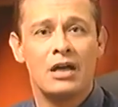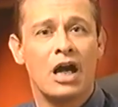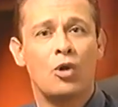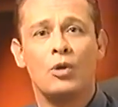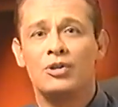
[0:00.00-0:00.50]

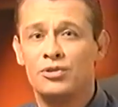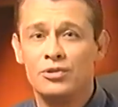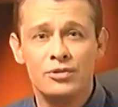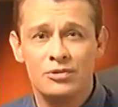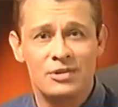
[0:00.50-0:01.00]
How well
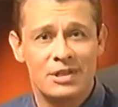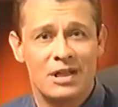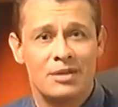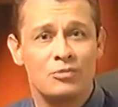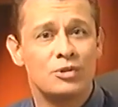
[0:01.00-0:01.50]
you use
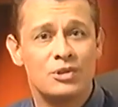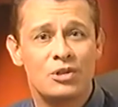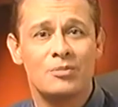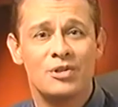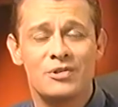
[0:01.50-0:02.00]
time will
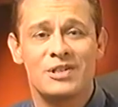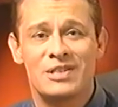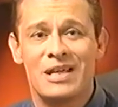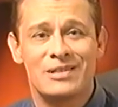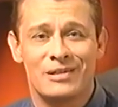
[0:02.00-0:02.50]
determine your success